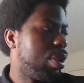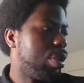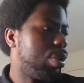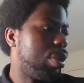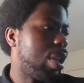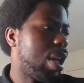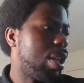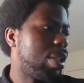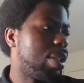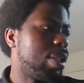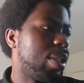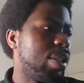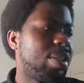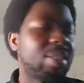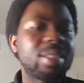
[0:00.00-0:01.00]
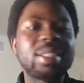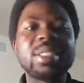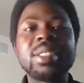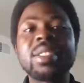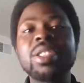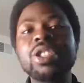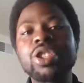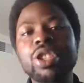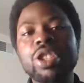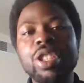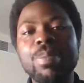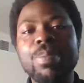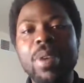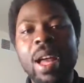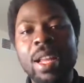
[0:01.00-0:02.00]
United States
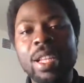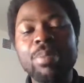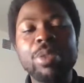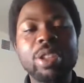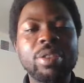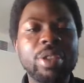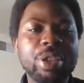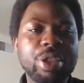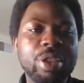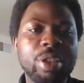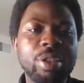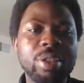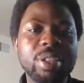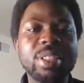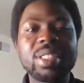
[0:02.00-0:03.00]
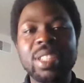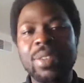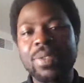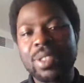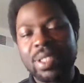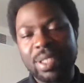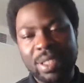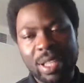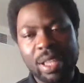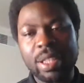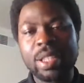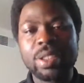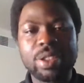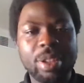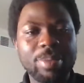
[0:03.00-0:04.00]
Citizenship and Immigration Services, I
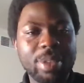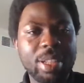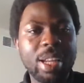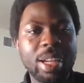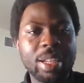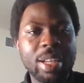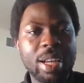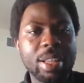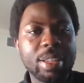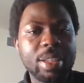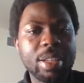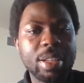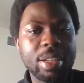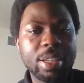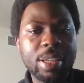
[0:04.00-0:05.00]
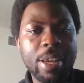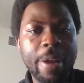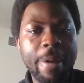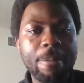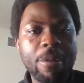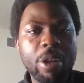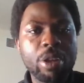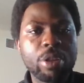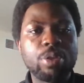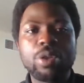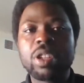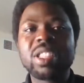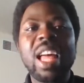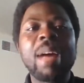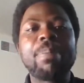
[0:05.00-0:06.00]
think, something like that. Yeah, you
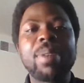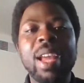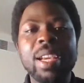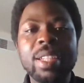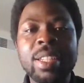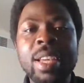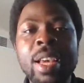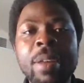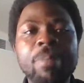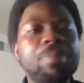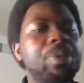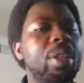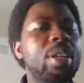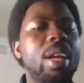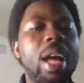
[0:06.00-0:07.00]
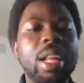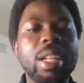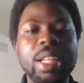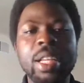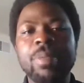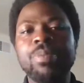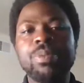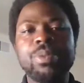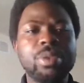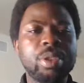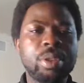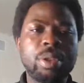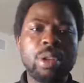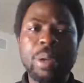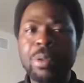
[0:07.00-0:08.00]
just apply there, and
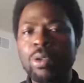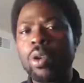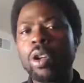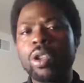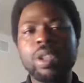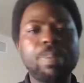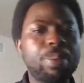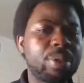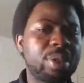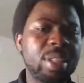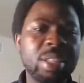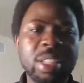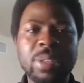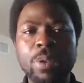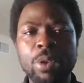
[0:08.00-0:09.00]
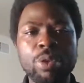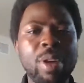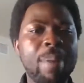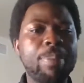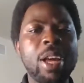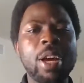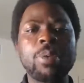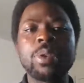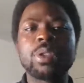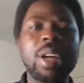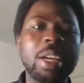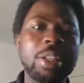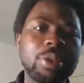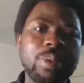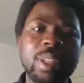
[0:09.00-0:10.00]
then they do all the processes for you, apply with your
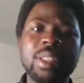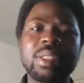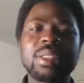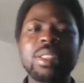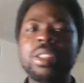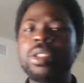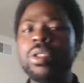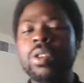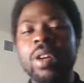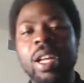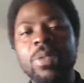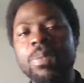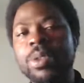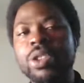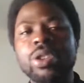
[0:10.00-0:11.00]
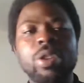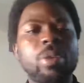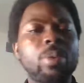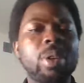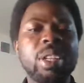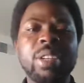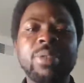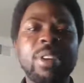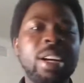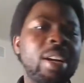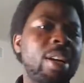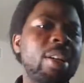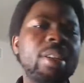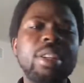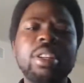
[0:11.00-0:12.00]
I-20, your admission,
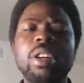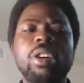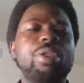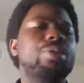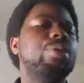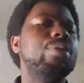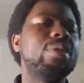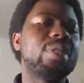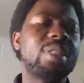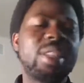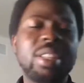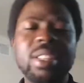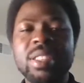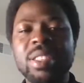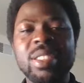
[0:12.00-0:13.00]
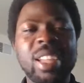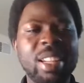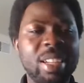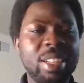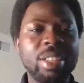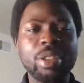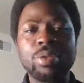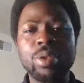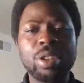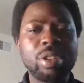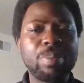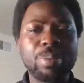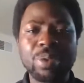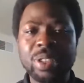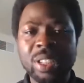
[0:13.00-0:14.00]
whatever, all those things, and then they do all the
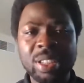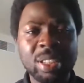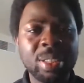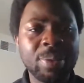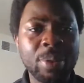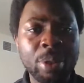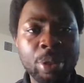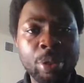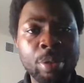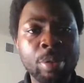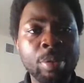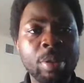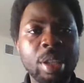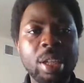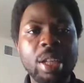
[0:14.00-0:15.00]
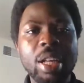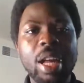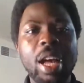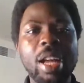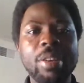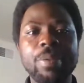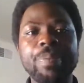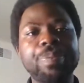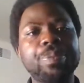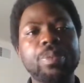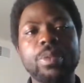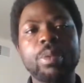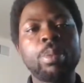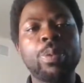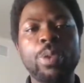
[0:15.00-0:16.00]
processes for you, and
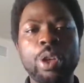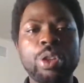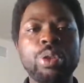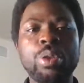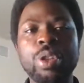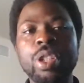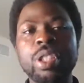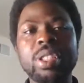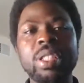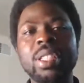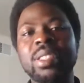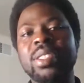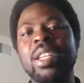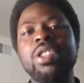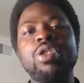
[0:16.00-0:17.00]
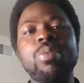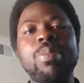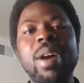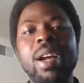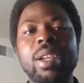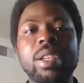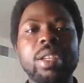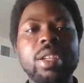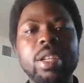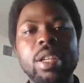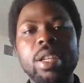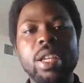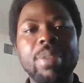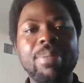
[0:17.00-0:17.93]
before you know it, they send you back a